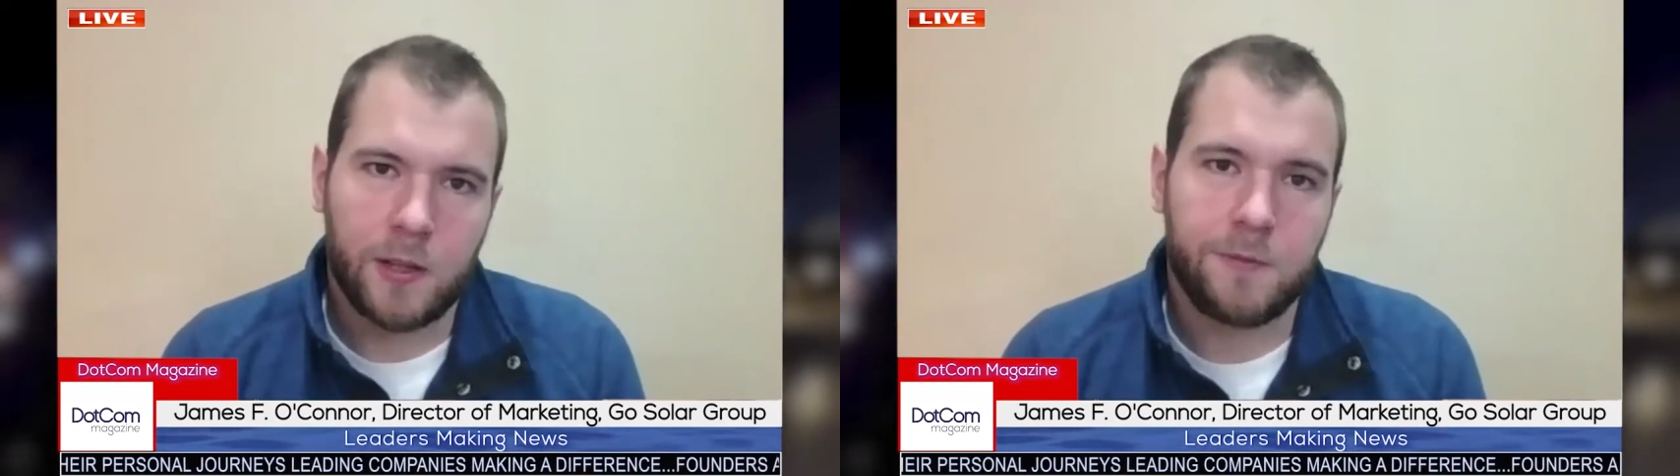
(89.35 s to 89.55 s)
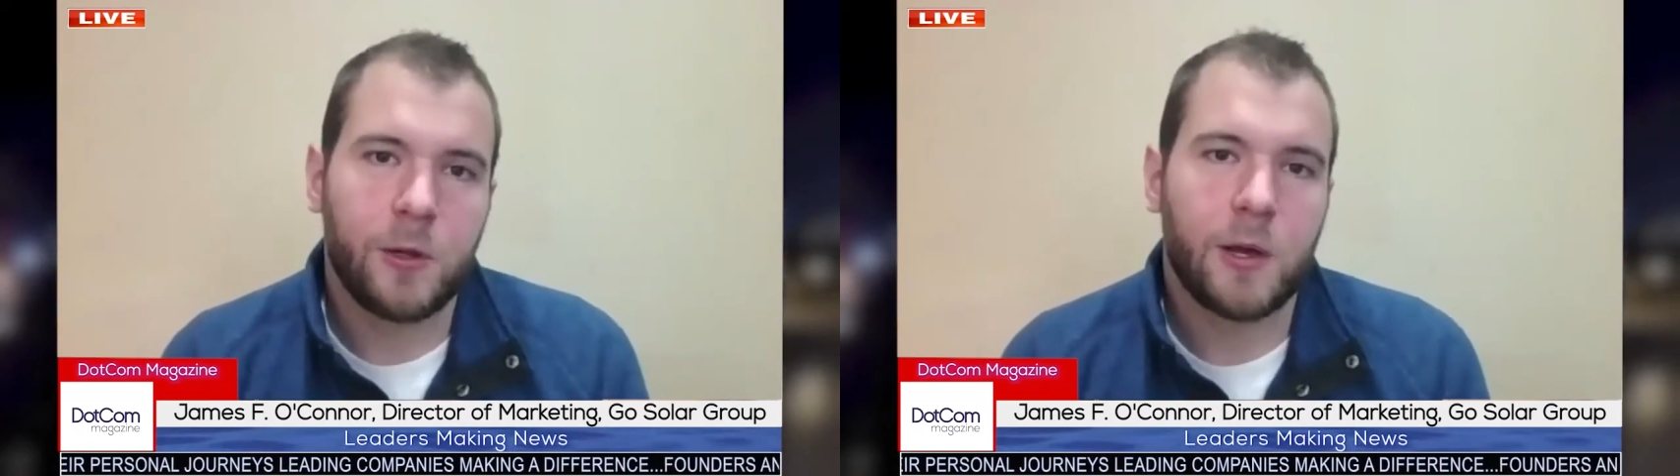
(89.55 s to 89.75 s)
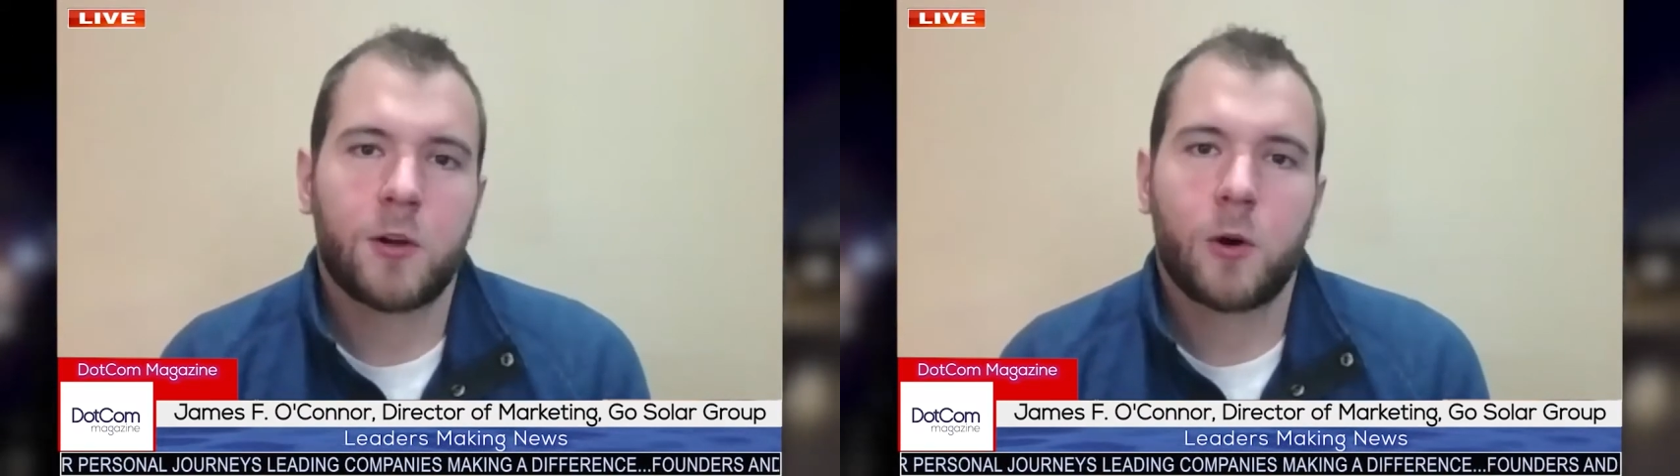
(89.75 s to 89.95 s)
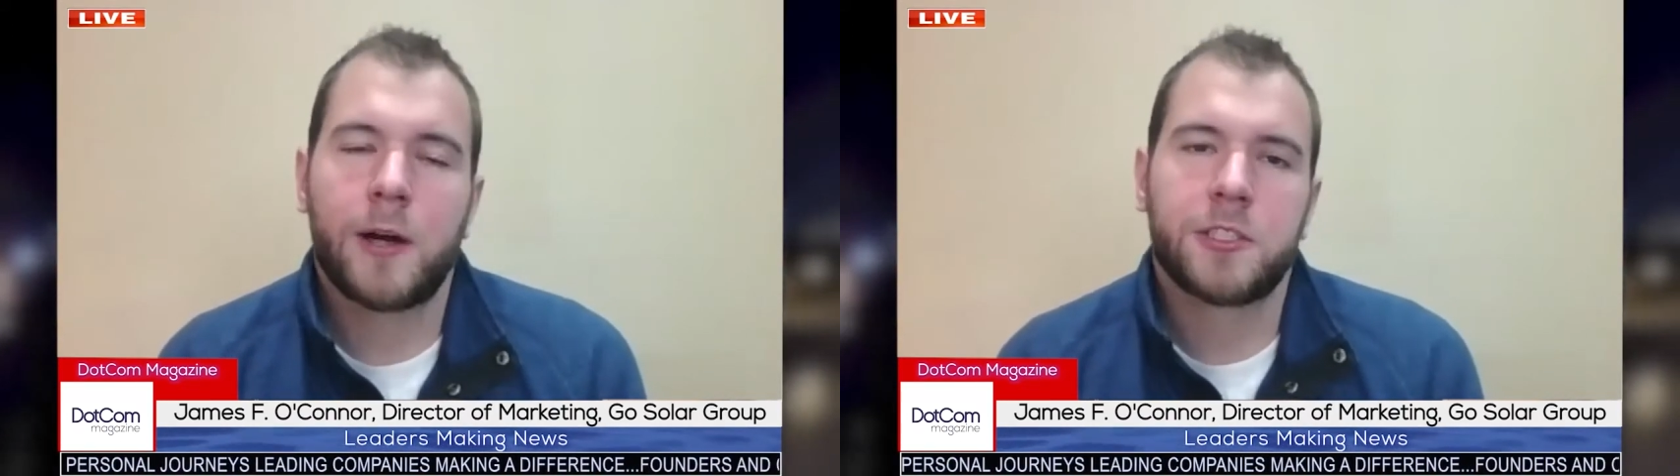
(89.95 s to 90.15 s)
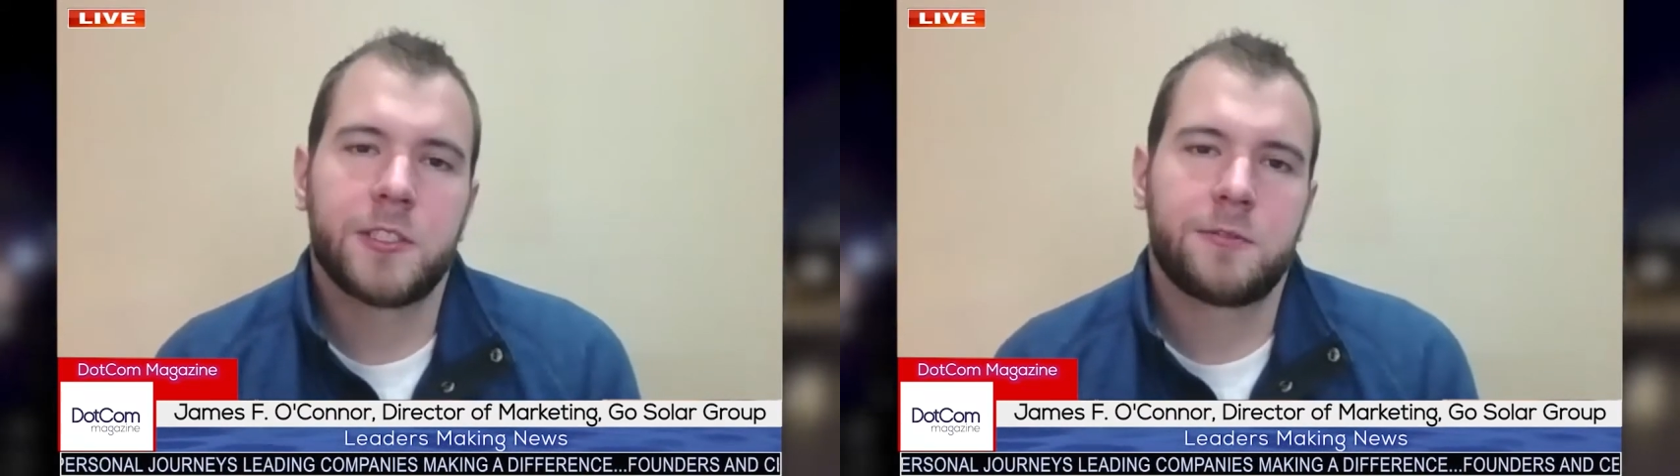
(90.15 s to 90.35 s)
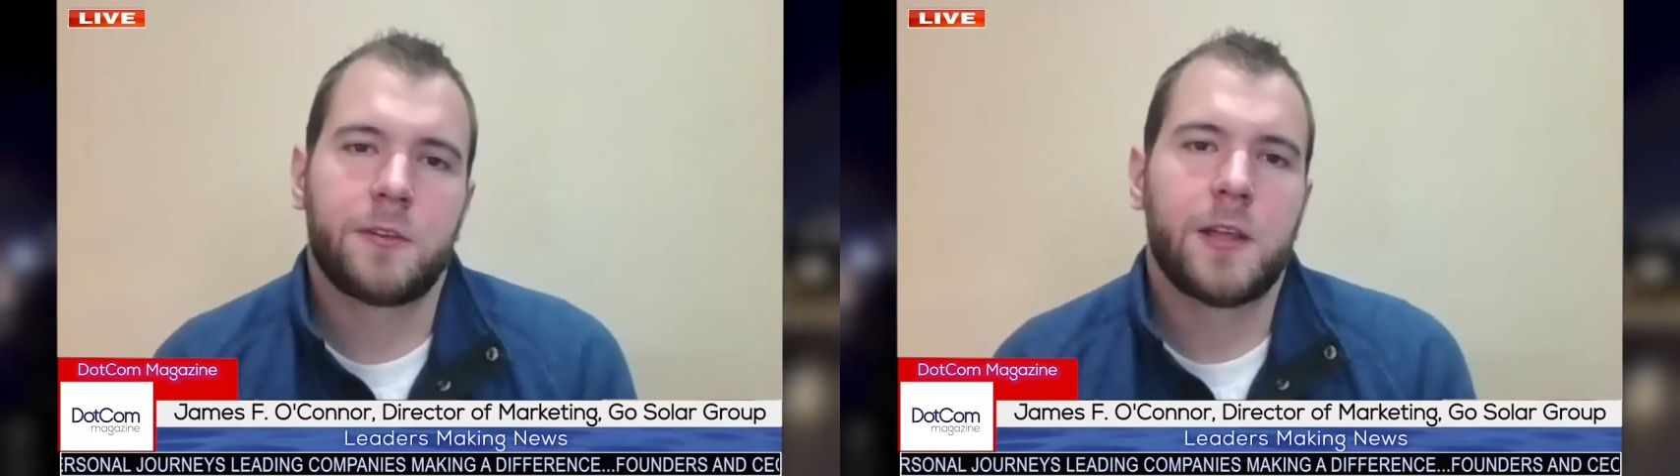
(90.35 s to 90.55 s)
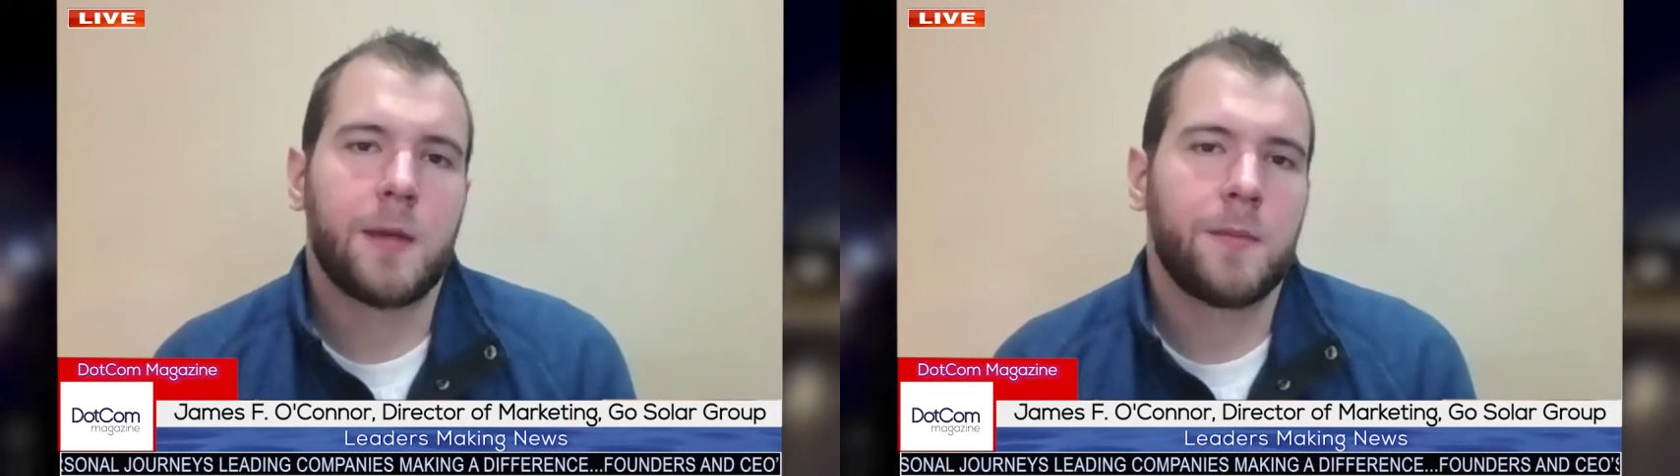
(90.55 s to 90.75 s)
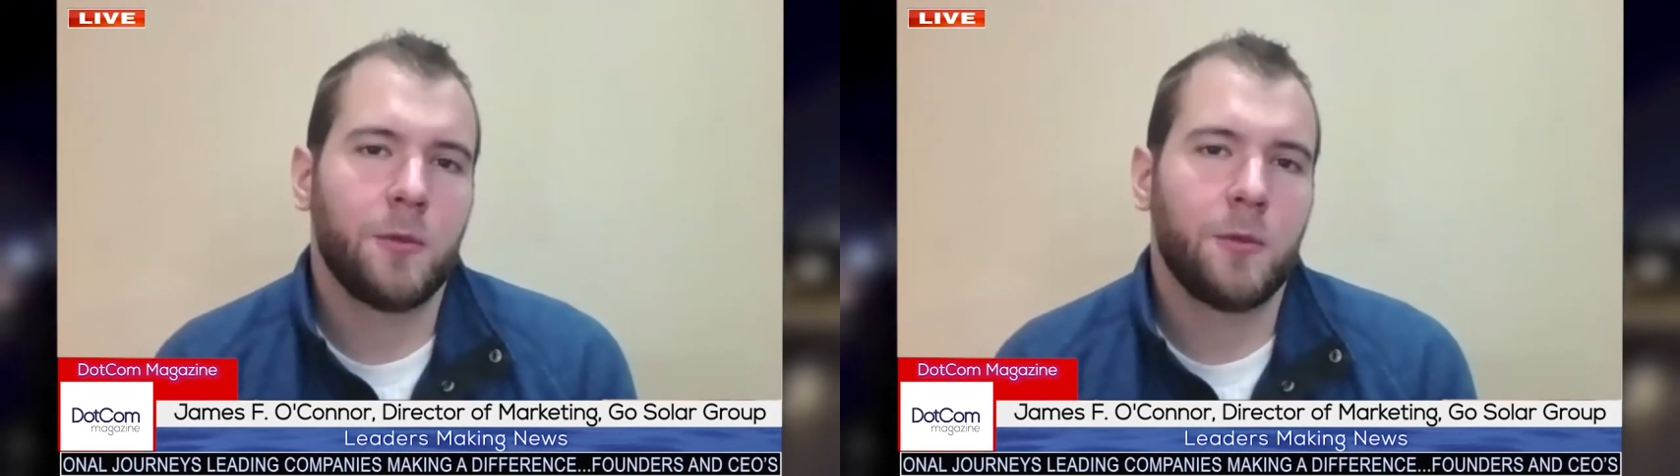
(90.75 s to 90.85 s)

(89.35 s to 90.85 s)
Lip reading: If you have questions for them,